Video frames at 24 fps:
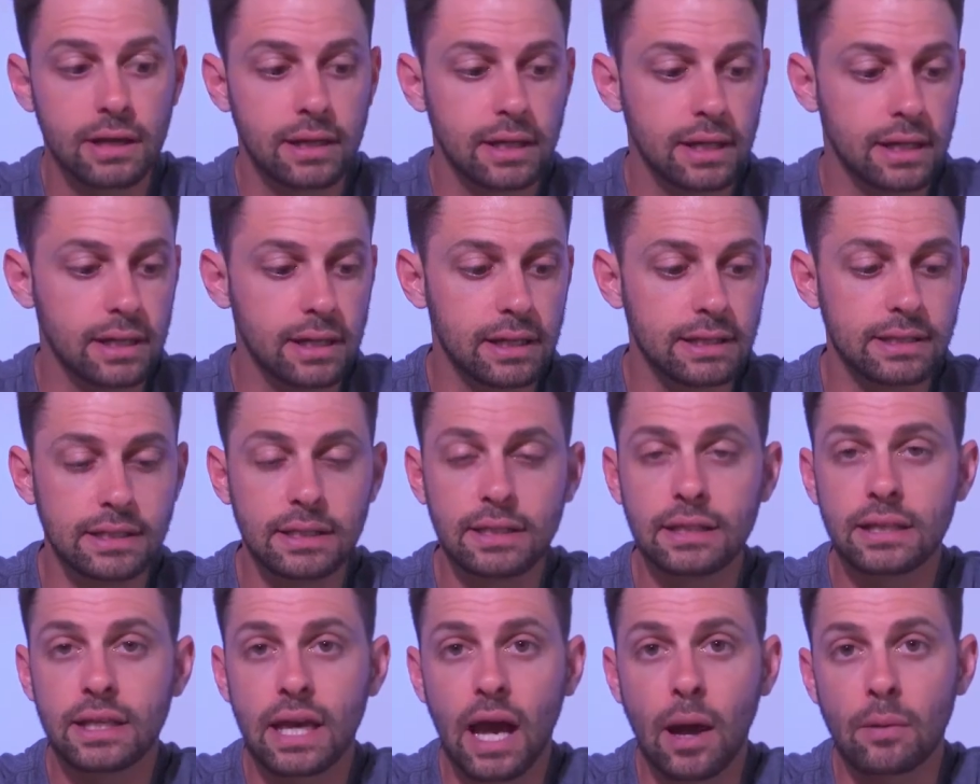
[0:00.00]
and it
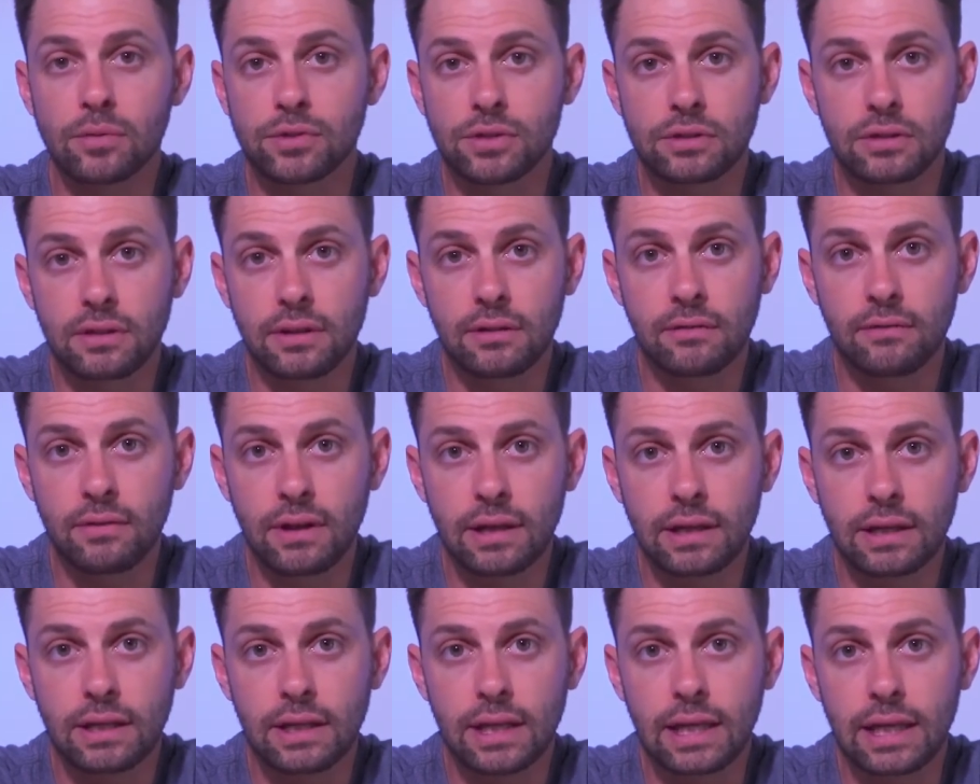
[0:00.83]
didn't capture the
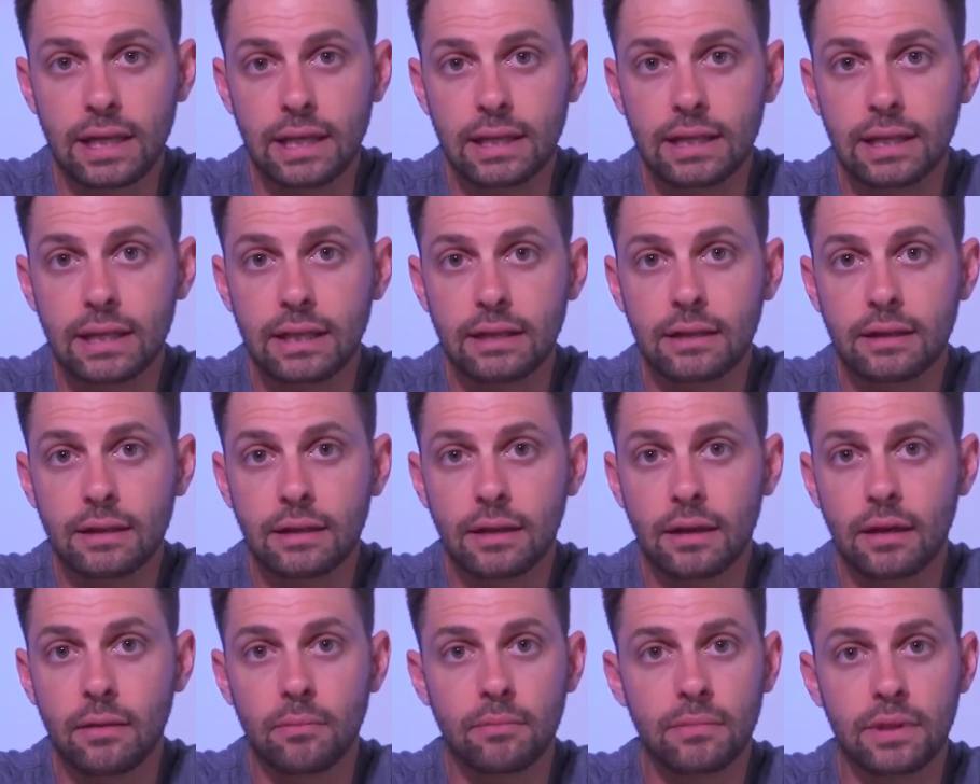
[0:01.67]
event in
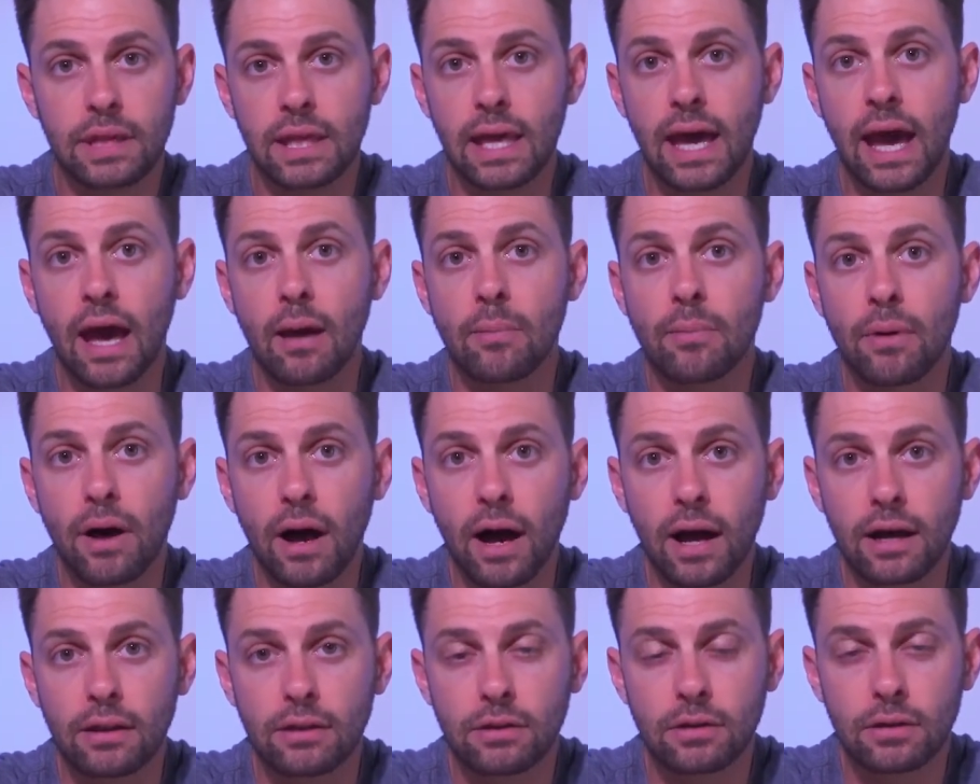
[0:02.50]
the app
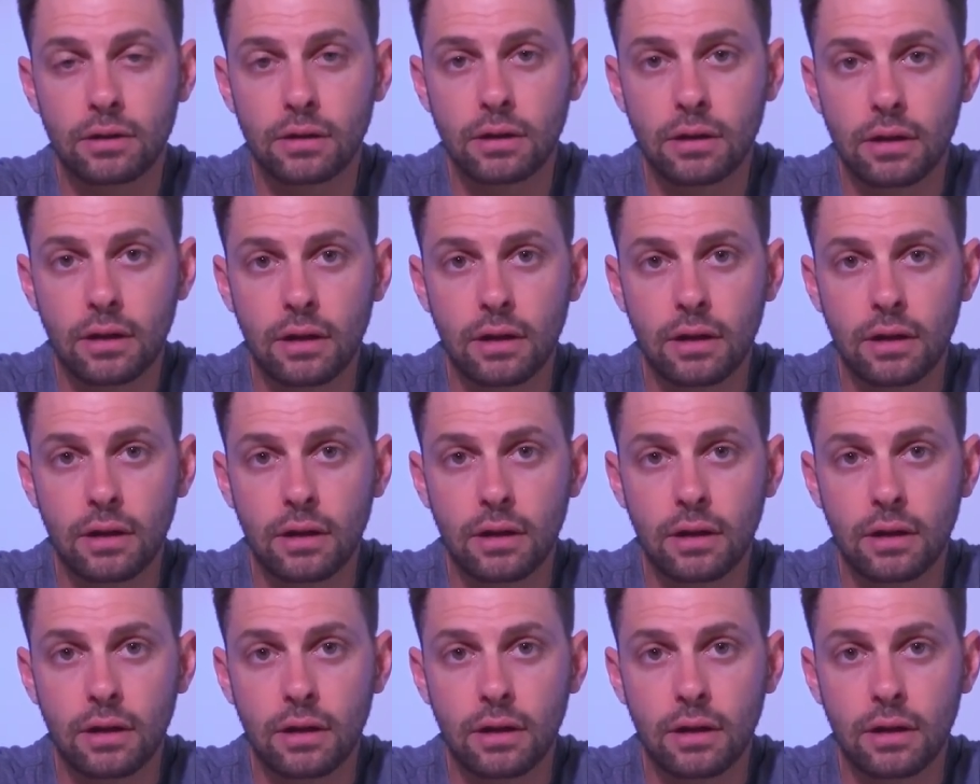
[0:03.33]
either.